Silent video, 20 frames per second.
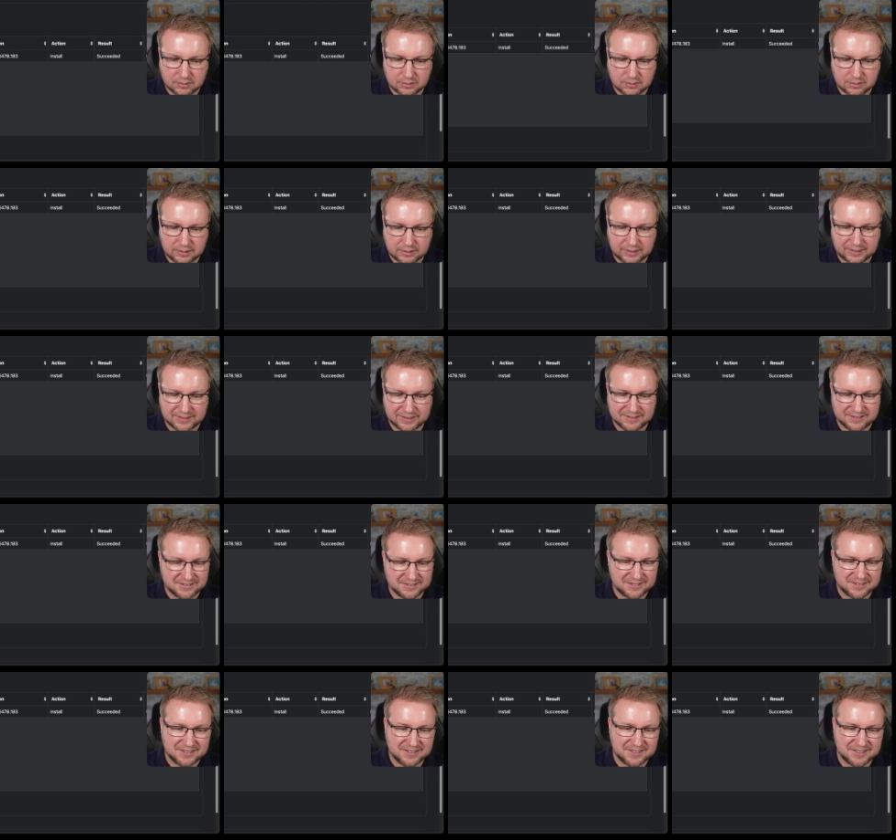Huh.
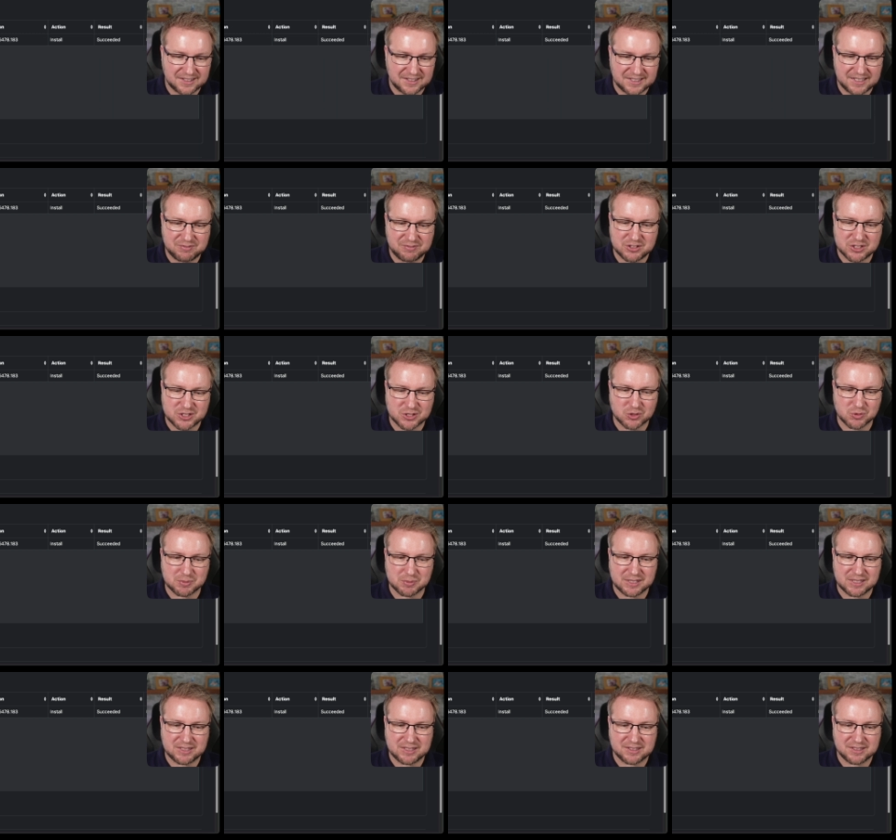It even shows
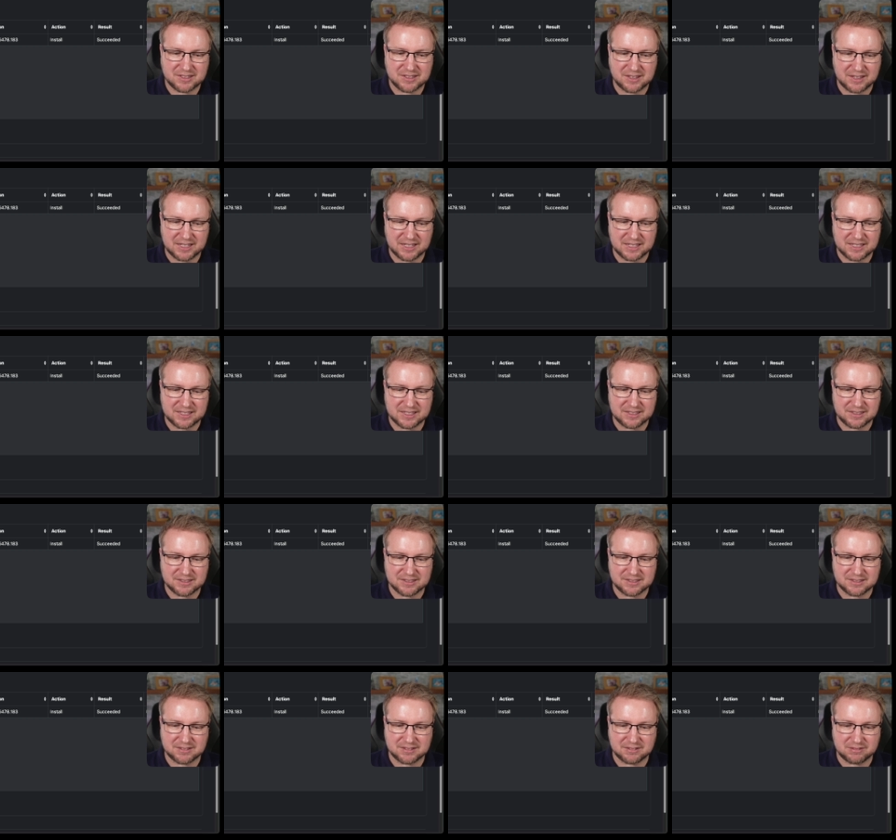me the
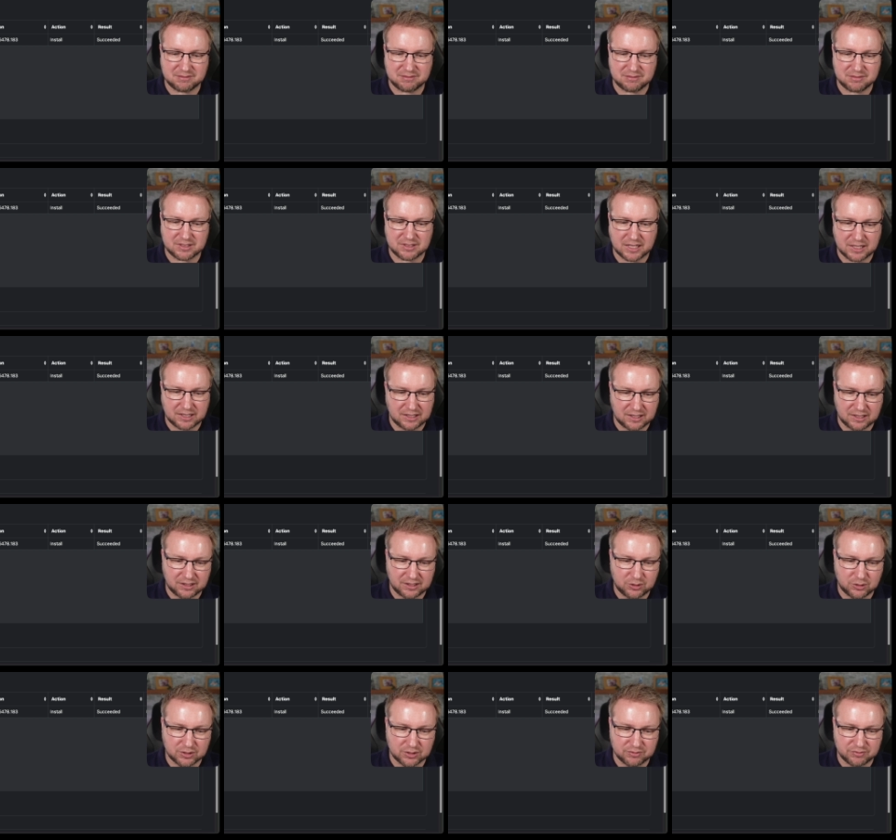a, a,
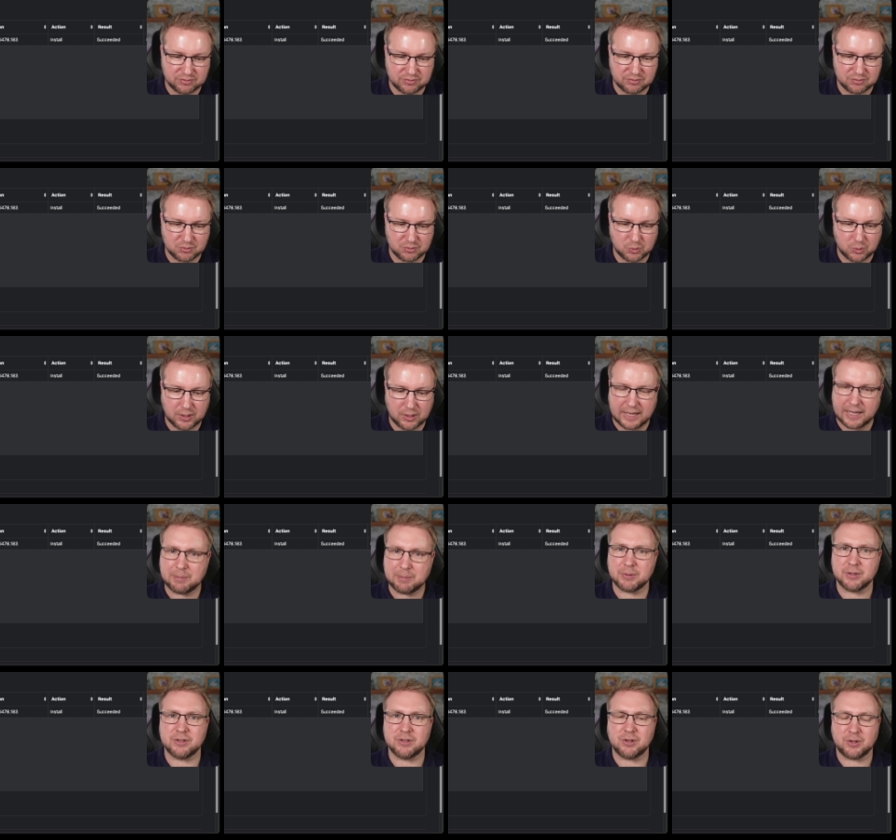log of what
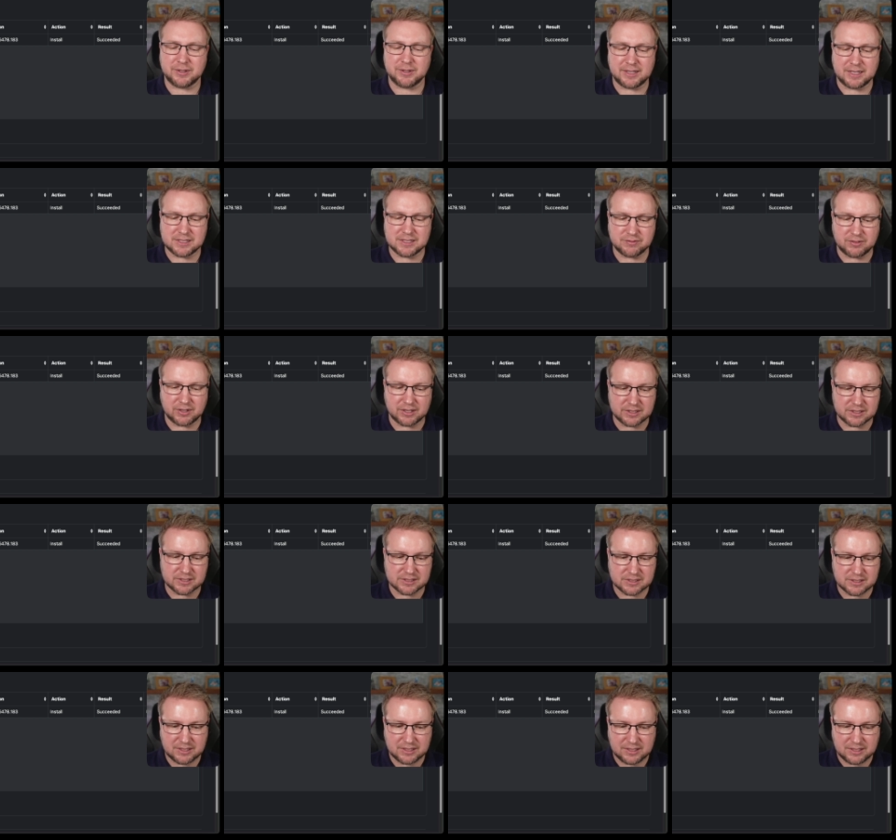happened on that device.
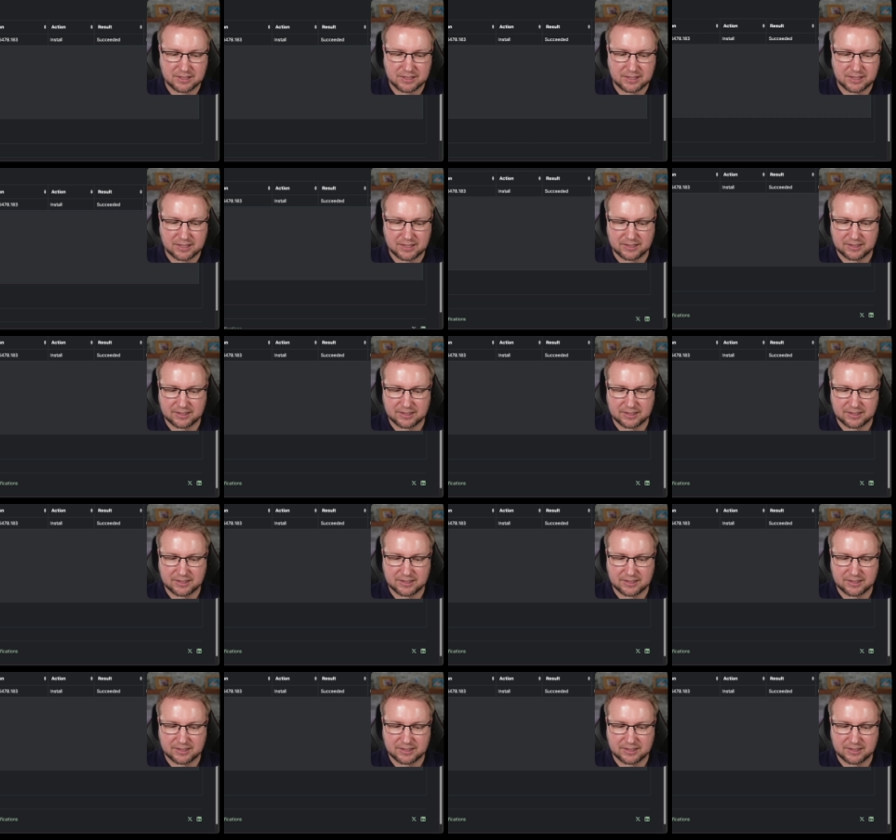Uh,